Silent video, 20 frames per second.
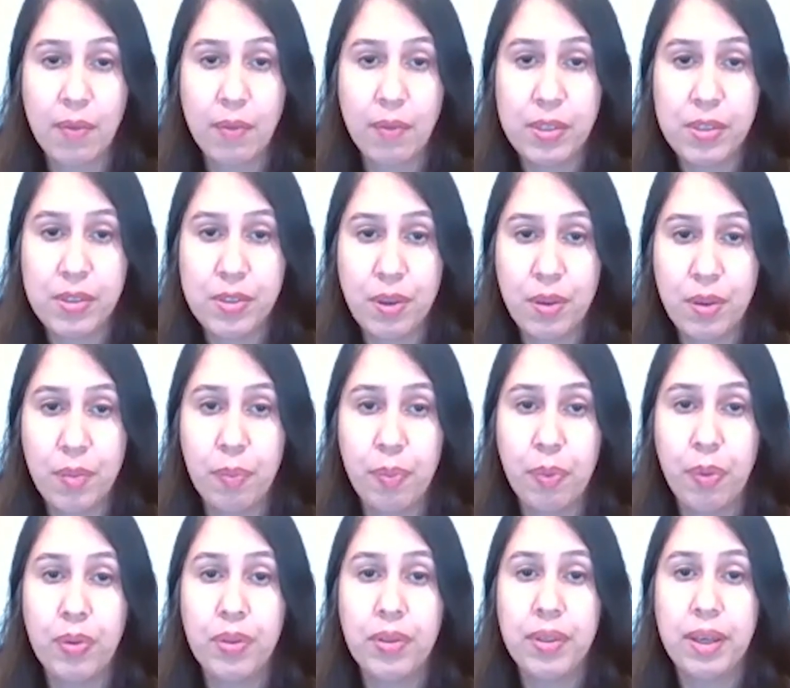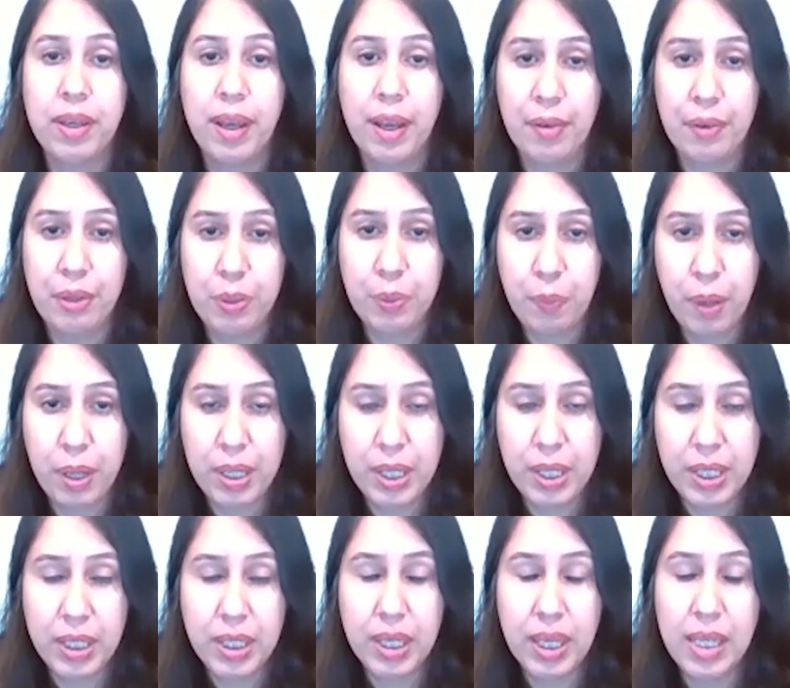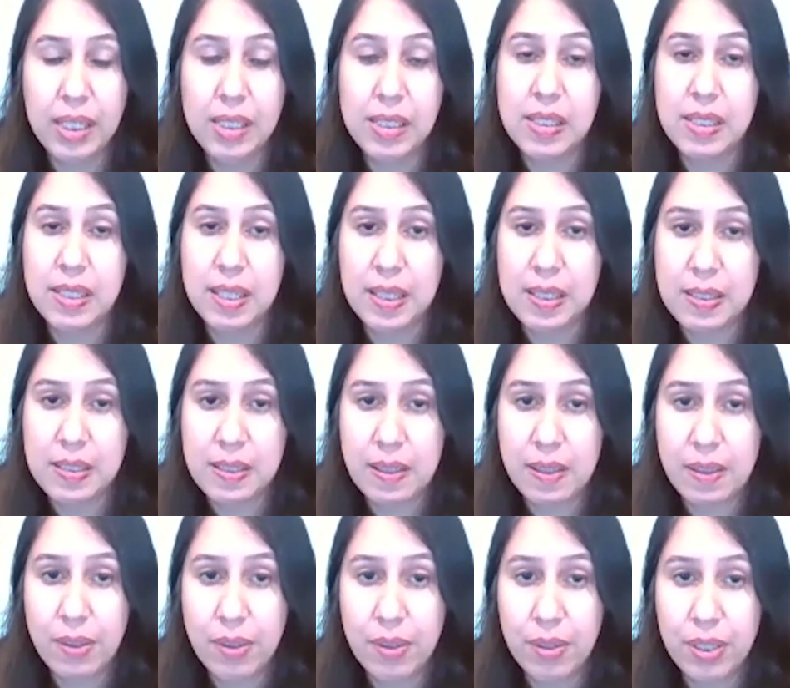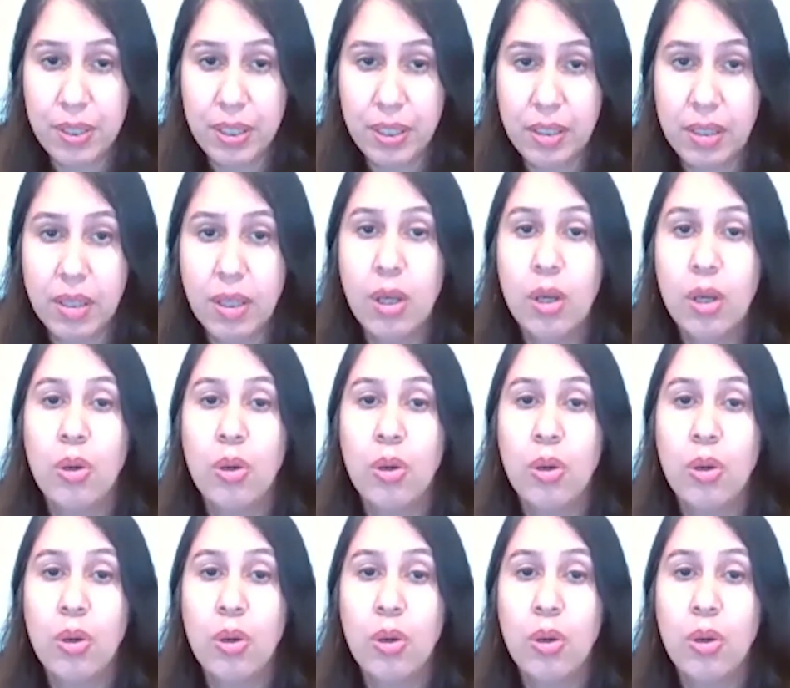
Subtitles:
We saw both ARID1A and CXCL13